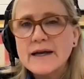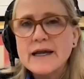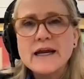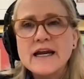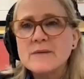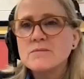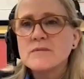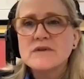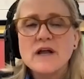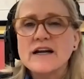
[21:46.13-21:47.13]
at
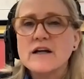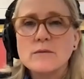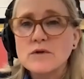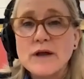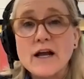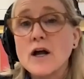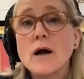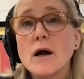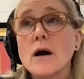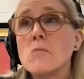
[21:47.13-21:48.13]
a like
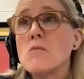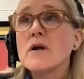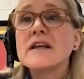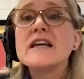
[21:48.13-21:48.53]
like um,